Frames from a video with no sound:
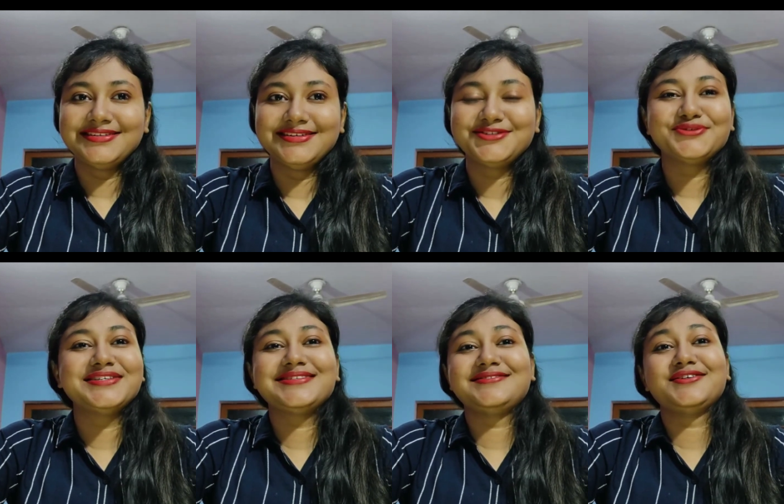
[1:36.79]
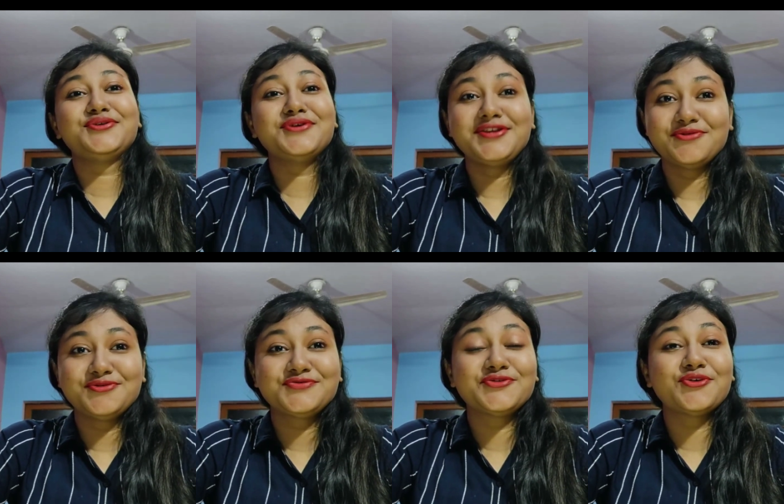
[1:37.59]
So this is a good news
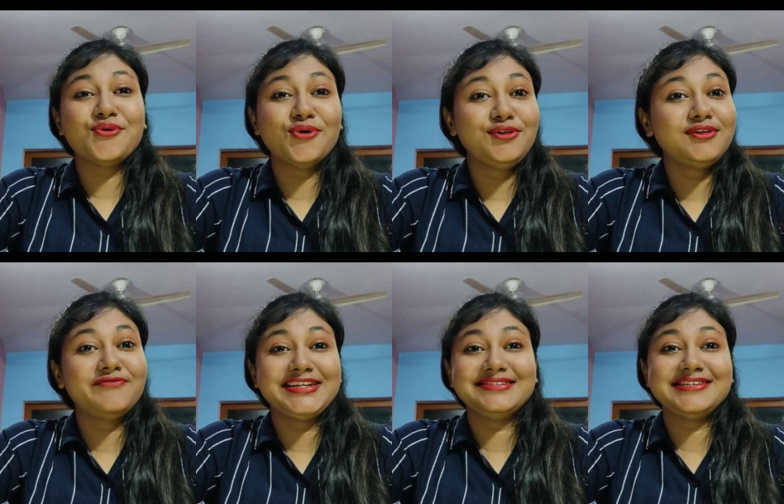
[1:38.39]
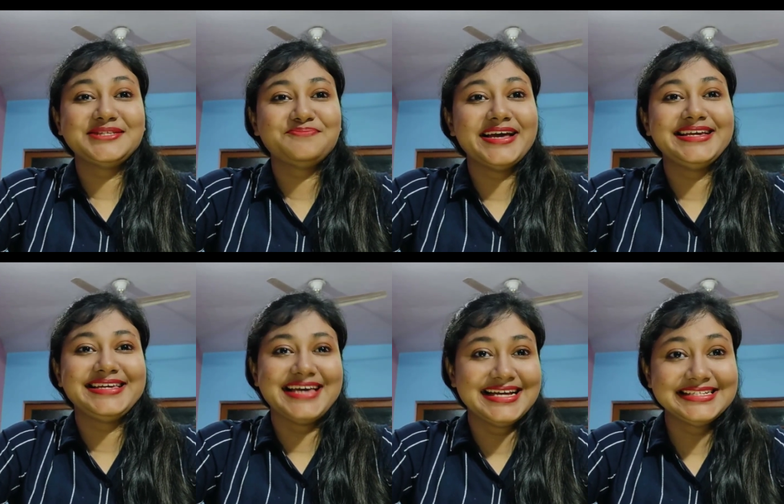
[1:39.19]
for all veterinary aspiring
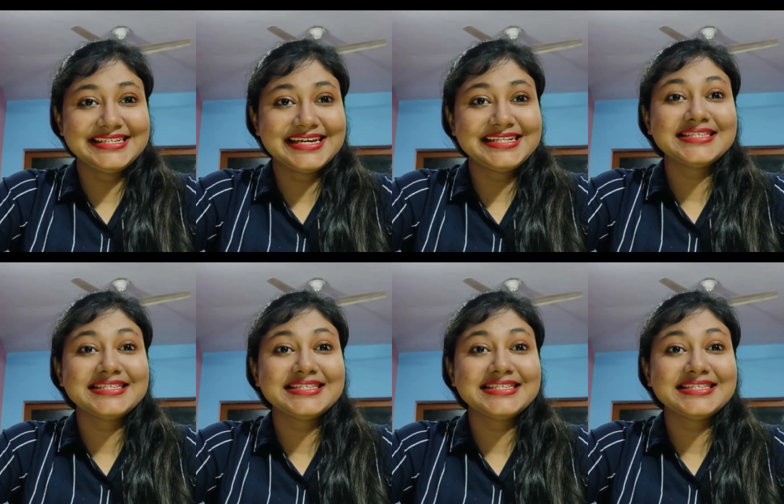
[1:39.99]
candidates